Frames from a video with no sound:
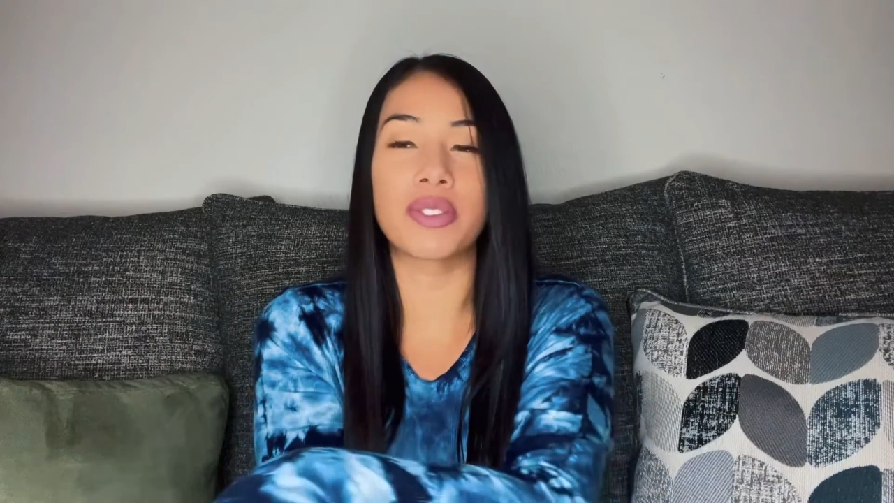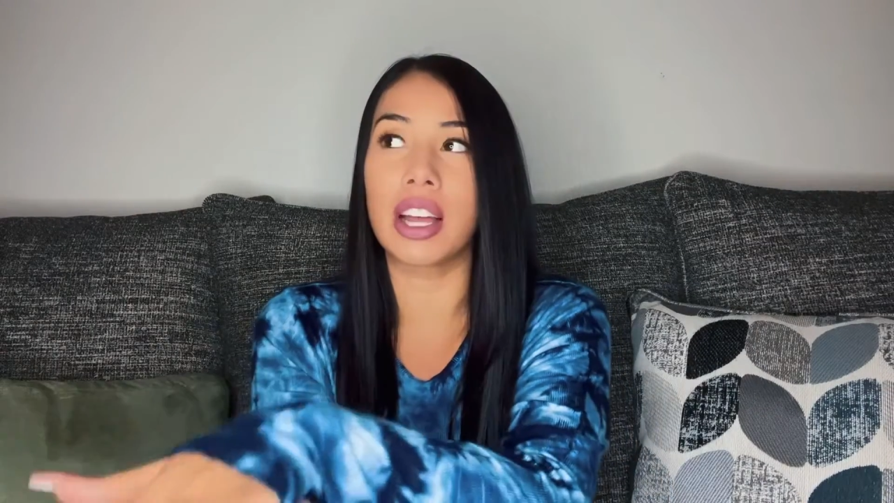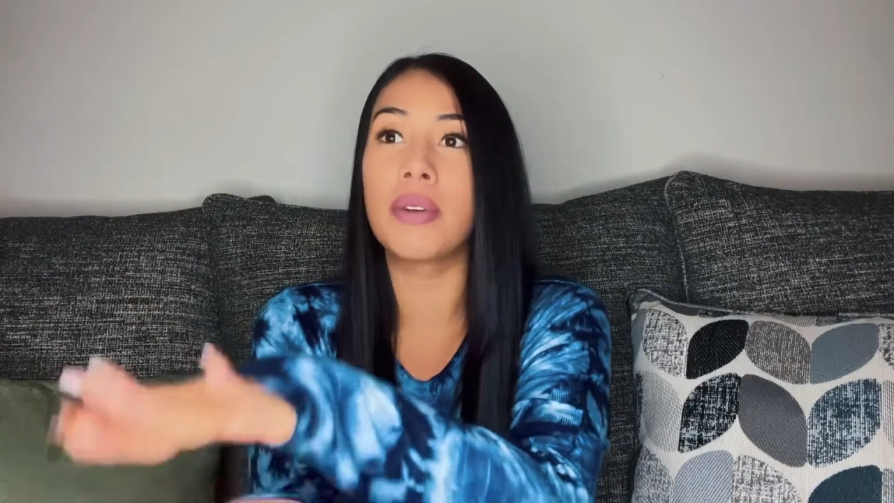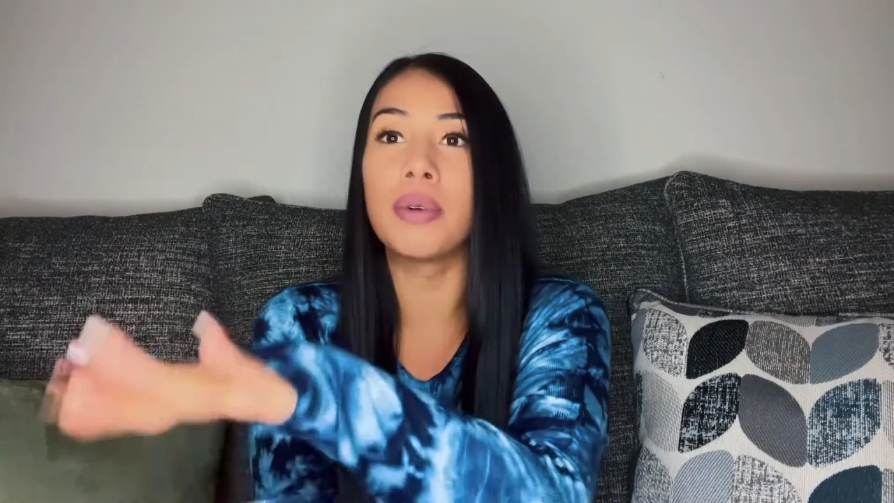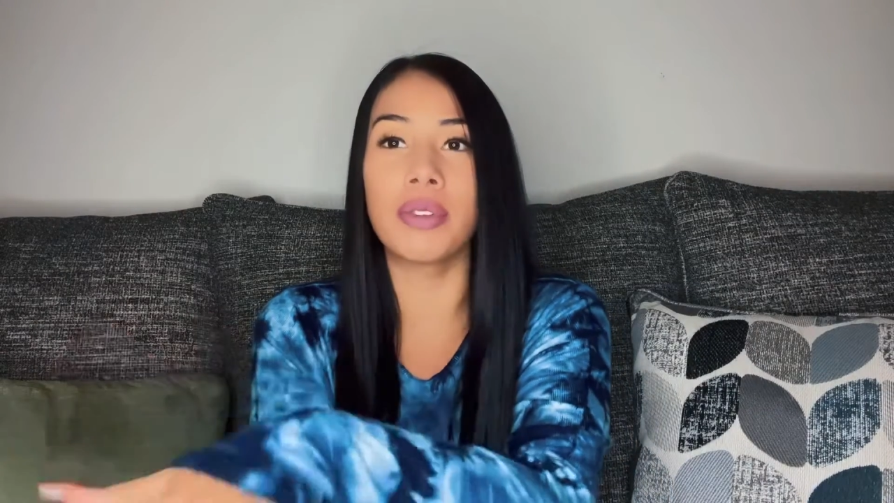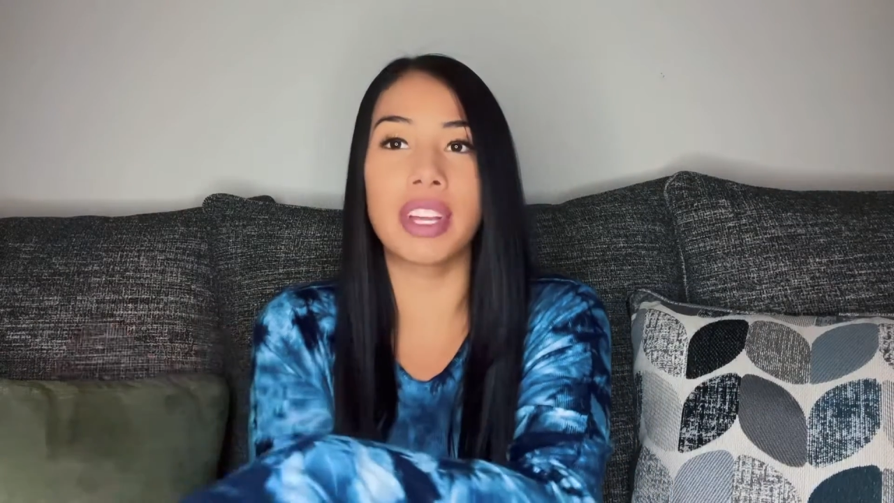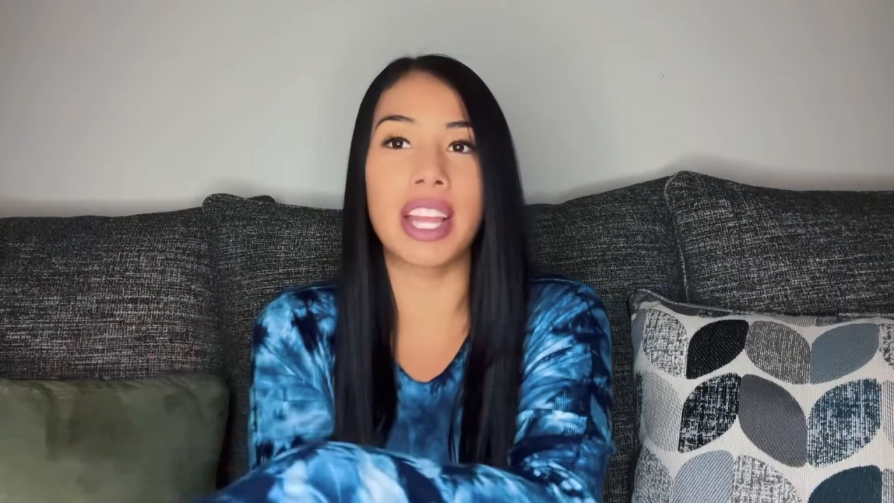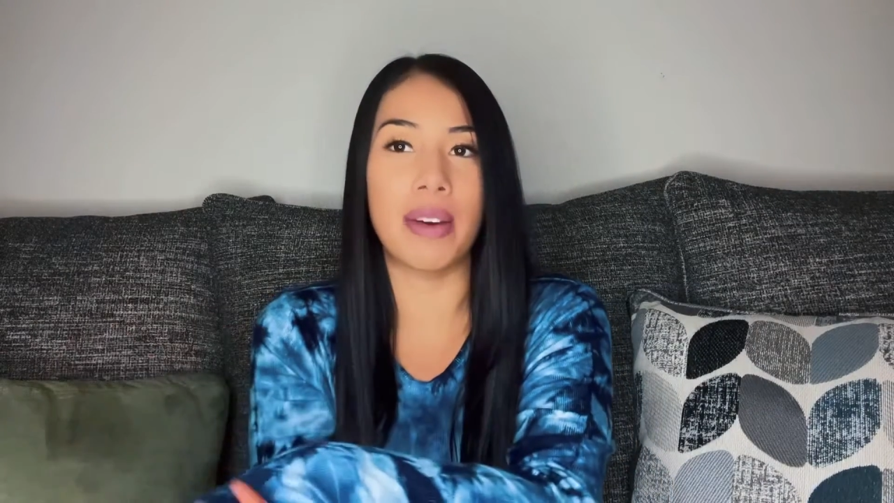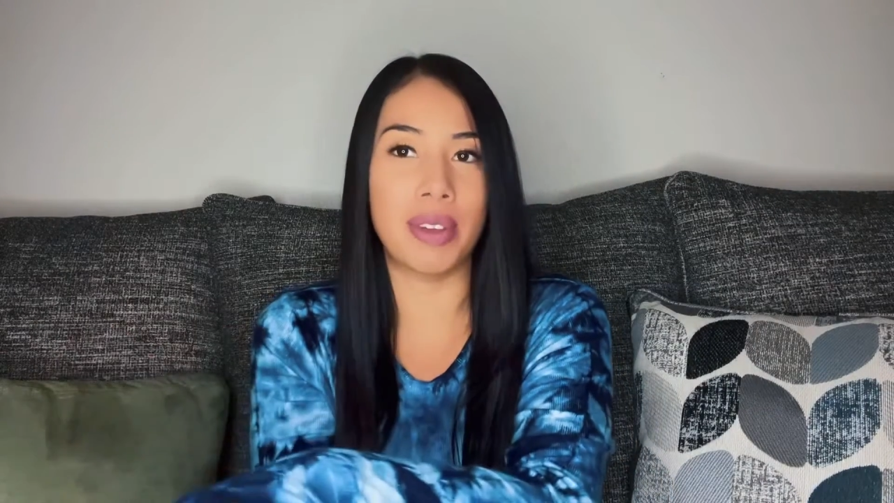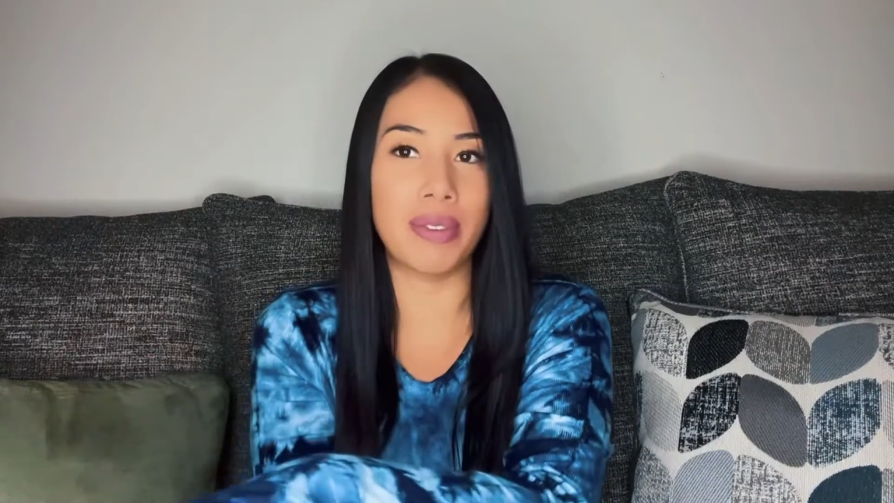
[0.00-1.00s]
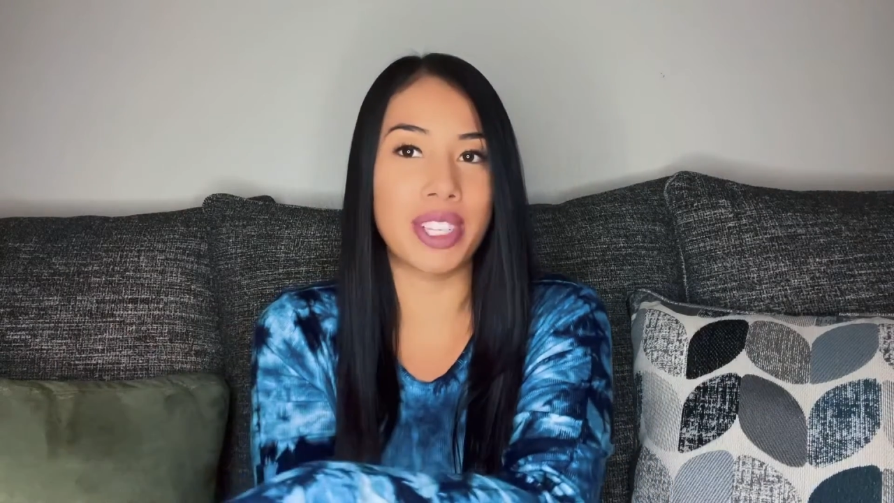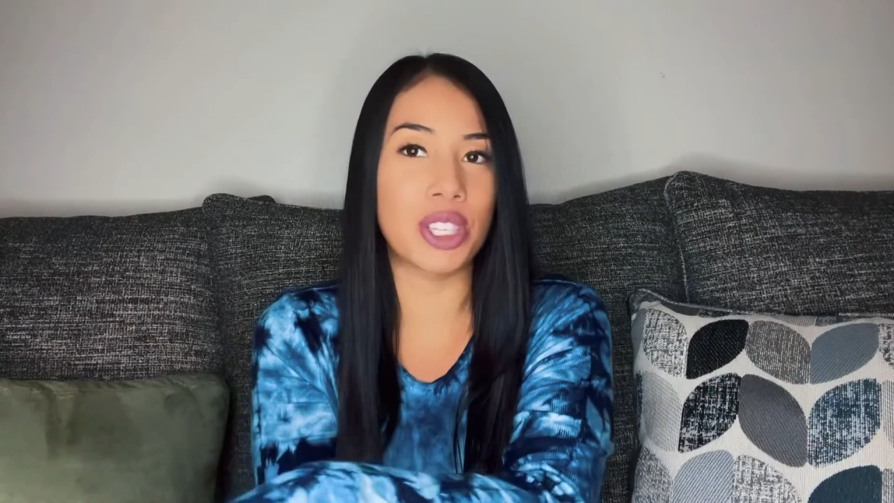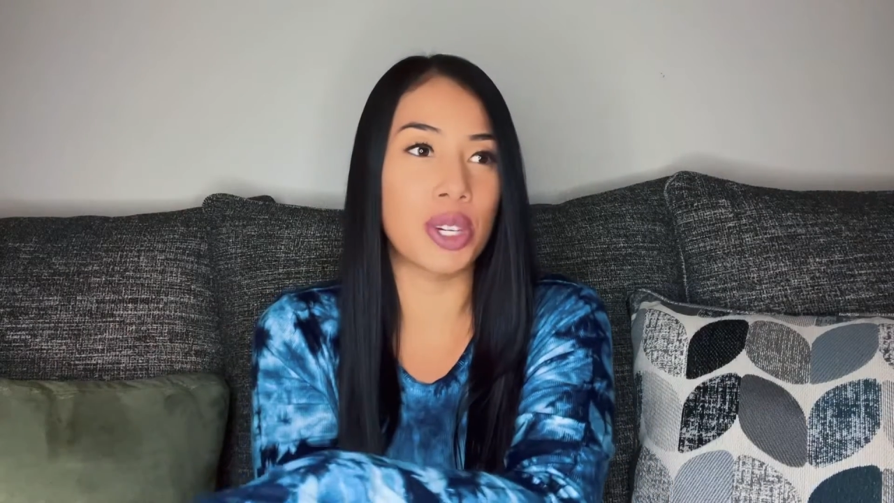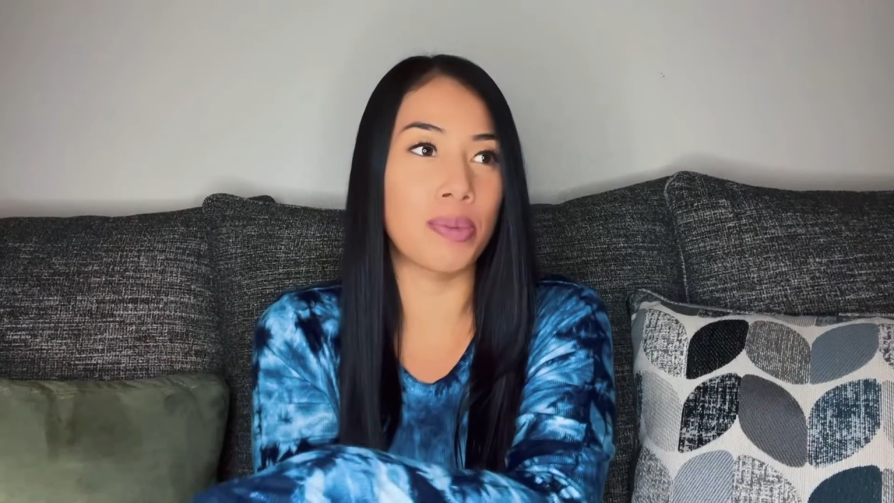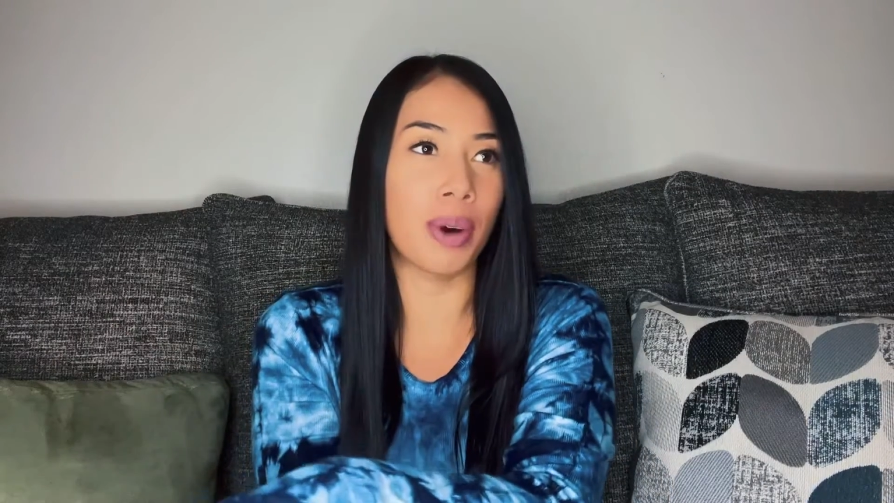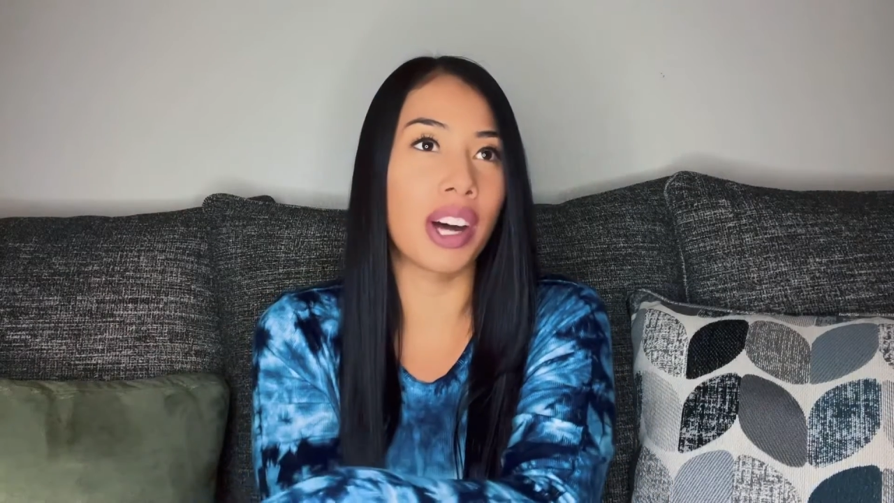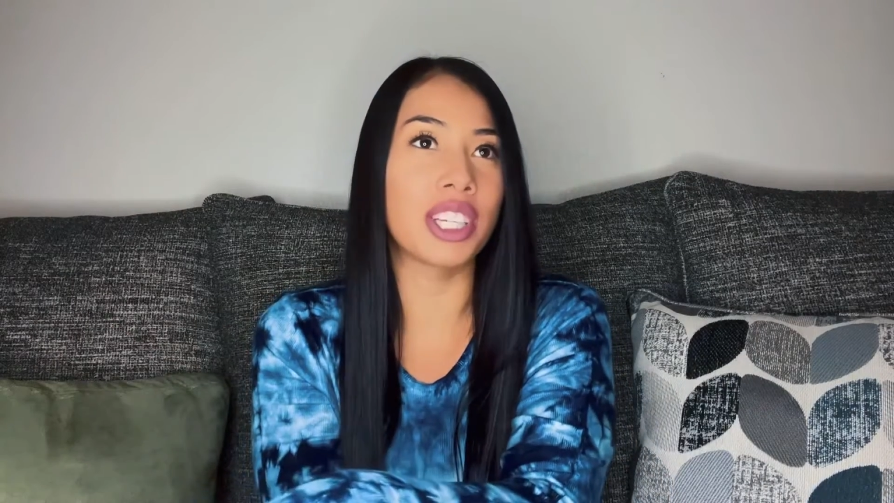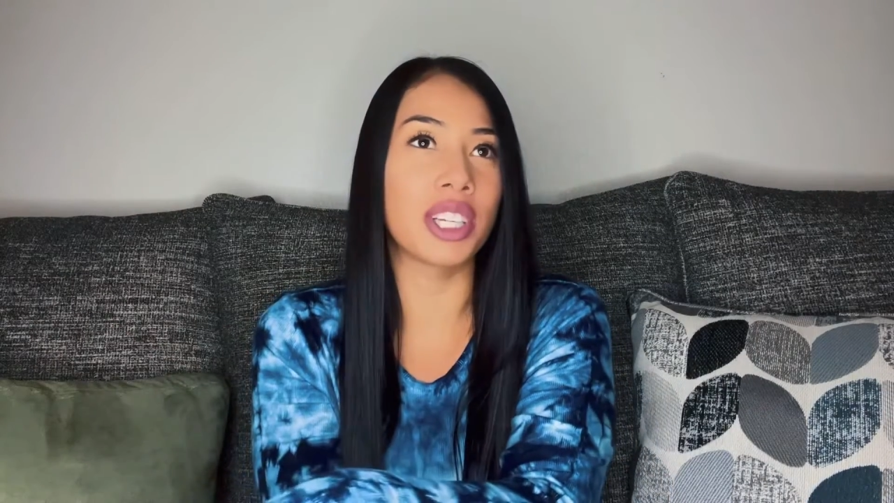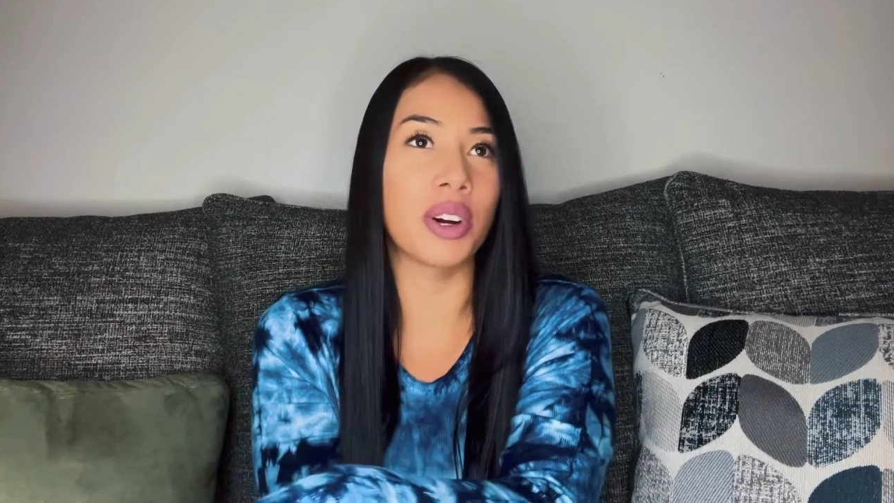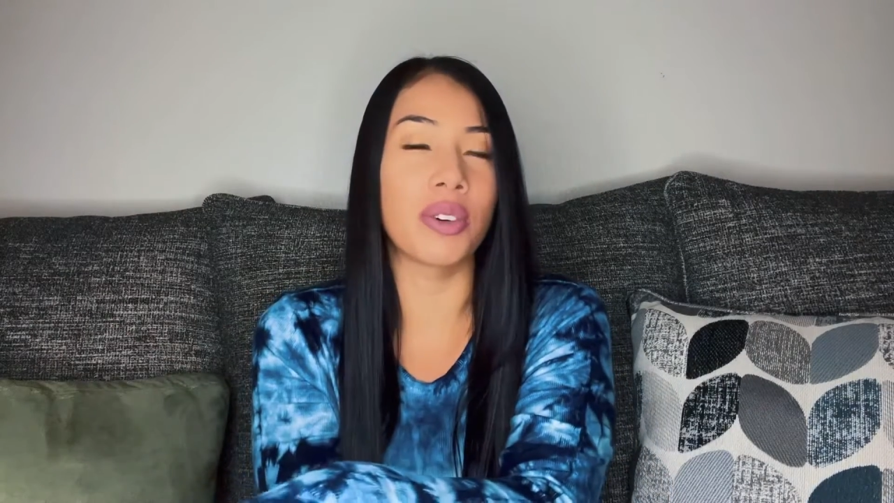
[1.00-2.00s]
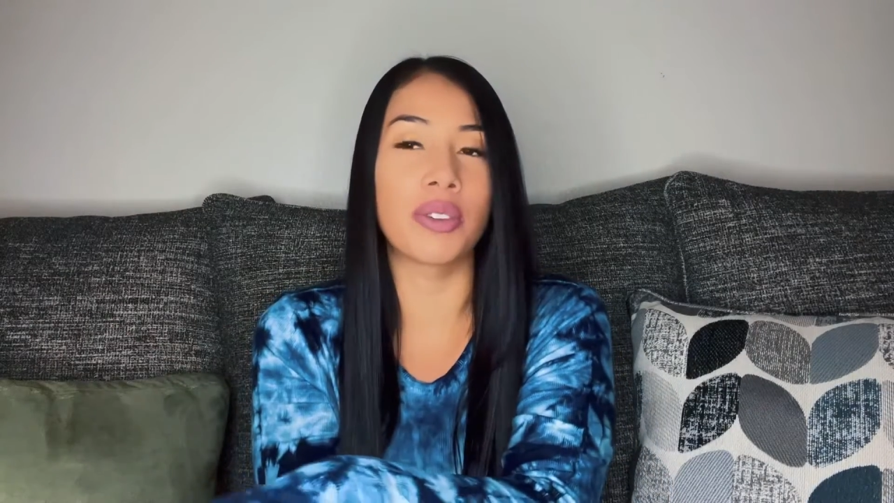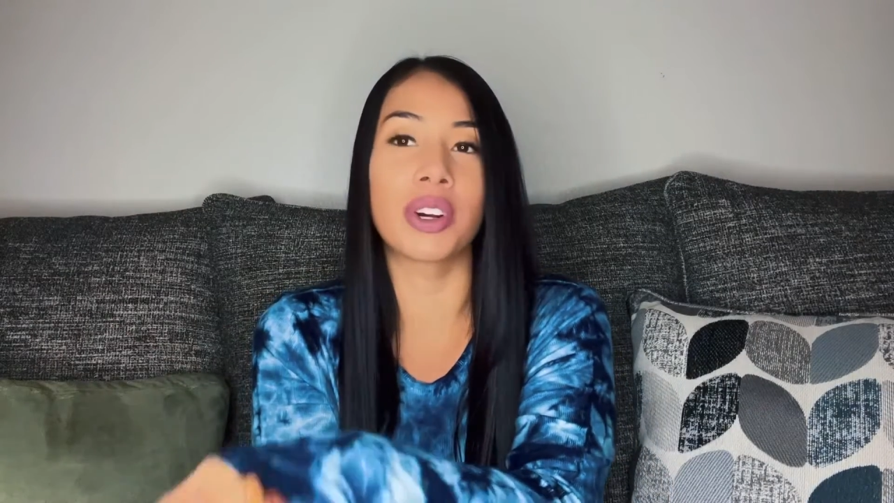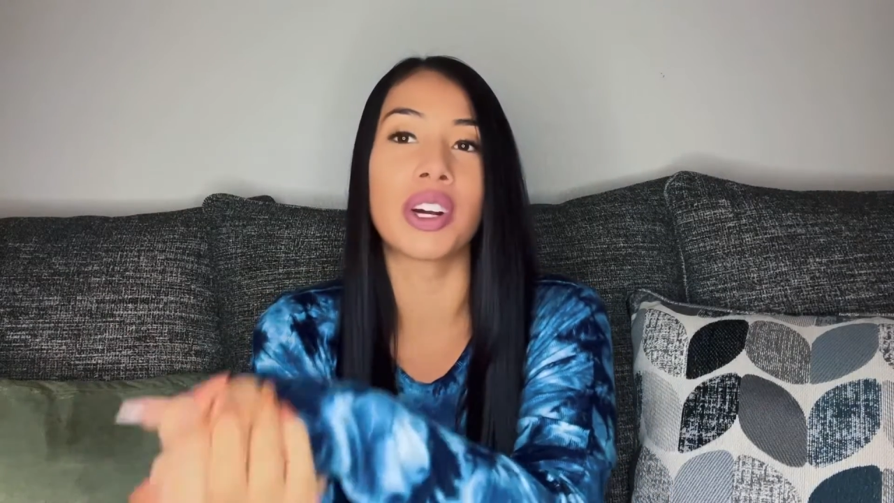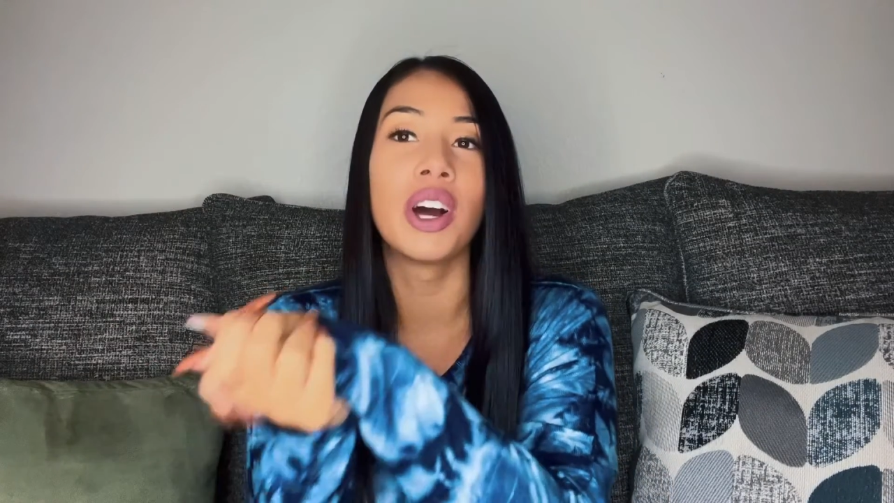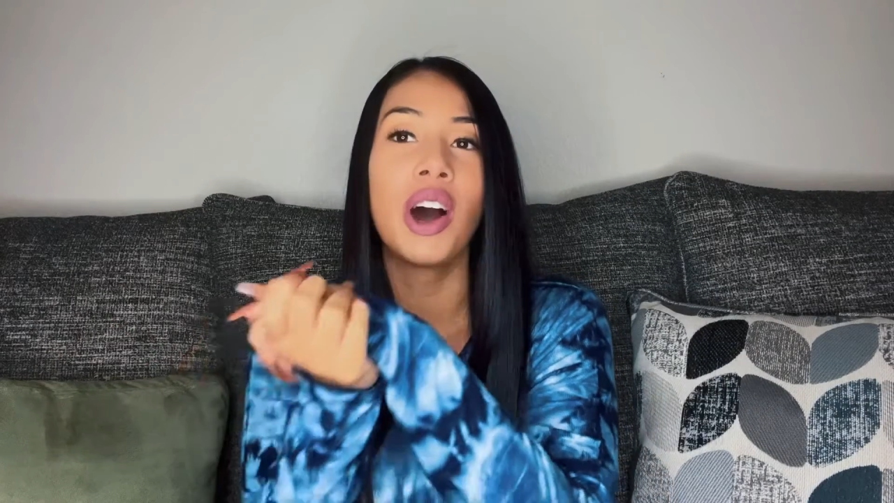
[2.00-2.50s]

a movie that me and my sister bonded over